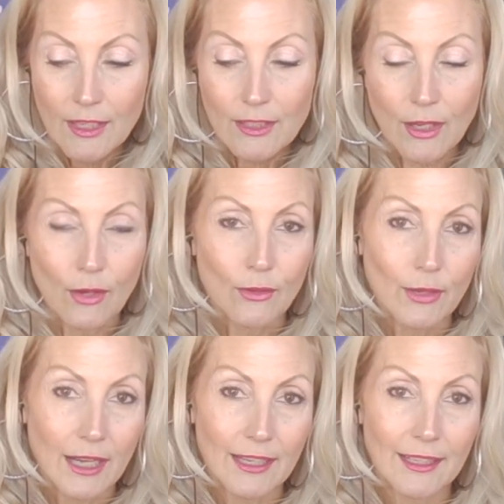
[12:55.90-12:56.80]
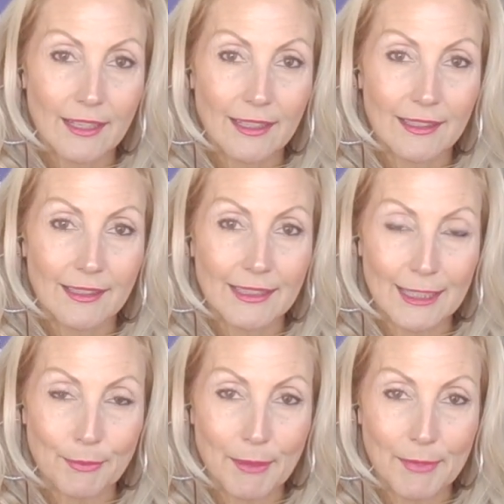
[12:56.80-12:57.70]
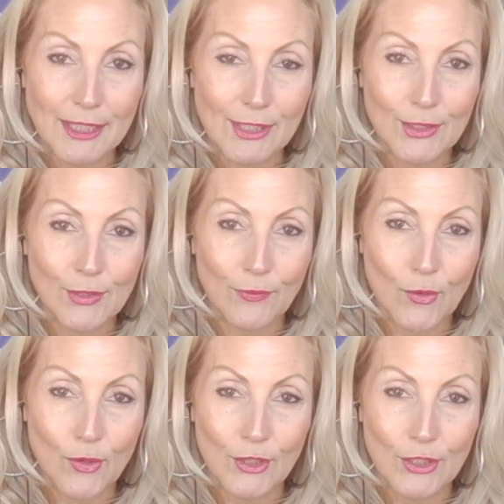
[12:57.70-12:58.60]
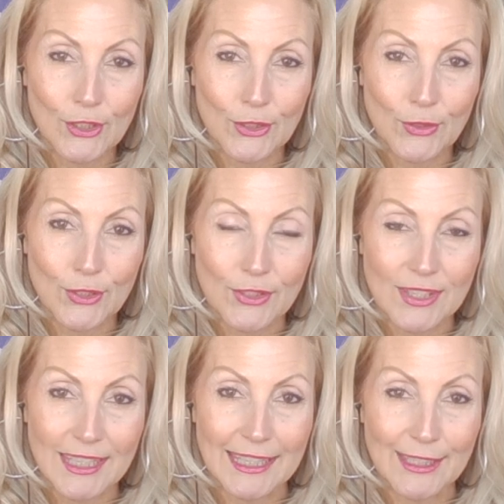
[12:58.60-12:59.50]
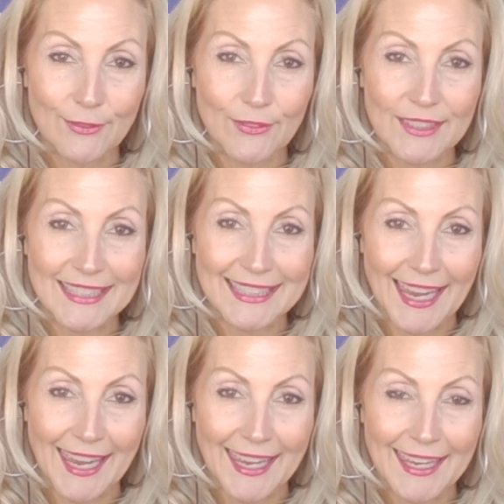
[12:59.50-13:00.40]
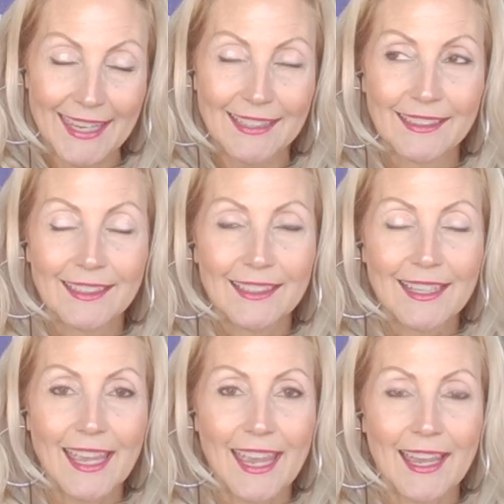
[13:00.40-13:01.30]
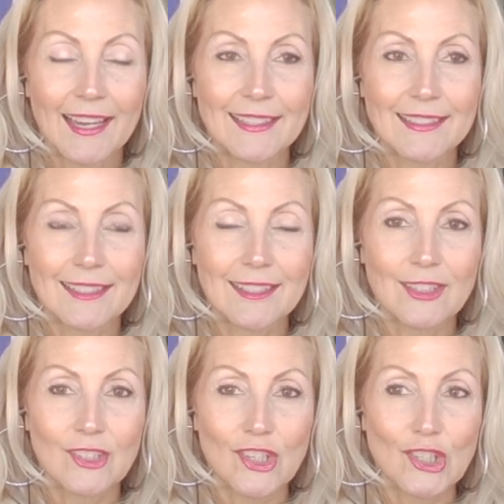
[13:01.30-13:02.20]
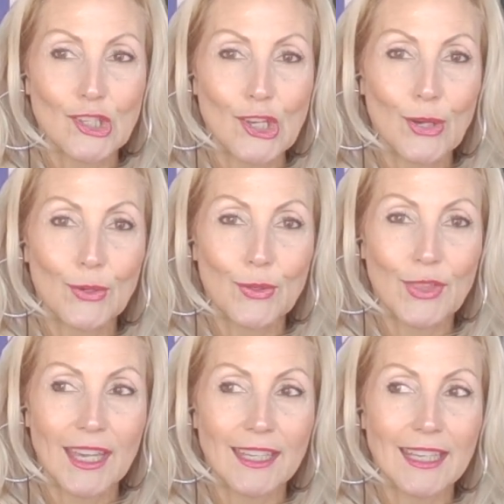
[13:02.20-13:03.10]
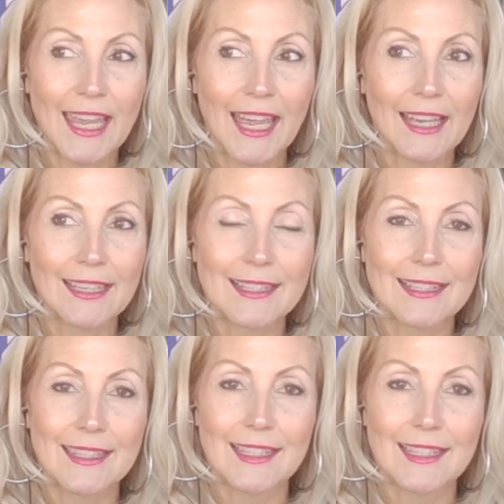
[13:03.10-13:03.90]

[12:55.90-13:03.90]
So that's my message for New Year's Eve day. And just know that as